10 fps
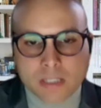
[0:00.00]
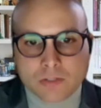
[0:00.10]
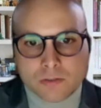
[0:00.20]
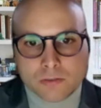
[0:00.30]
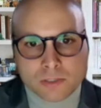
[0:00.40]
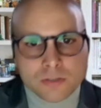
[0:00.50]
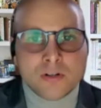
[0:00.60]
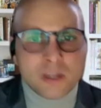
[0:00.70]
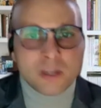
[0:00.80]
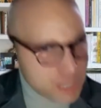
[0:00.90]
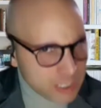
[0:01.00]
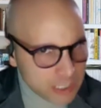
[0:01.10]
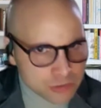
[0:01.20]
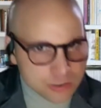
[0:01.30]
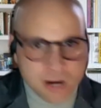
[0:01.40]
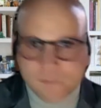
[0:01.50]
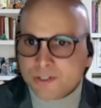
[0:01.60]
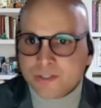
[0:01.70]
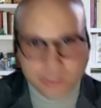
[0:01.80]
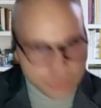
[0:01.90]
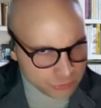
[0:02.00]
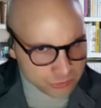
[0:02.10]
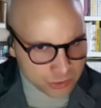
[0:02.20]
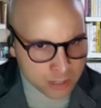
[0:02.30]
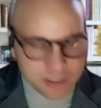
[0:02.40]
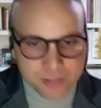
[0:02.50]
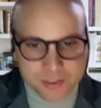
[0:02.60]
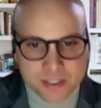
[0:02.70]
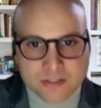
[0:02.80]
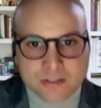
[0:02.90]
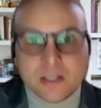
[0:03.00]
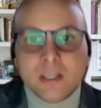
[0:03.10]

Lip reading: So can we engage in a conversation to talk about this?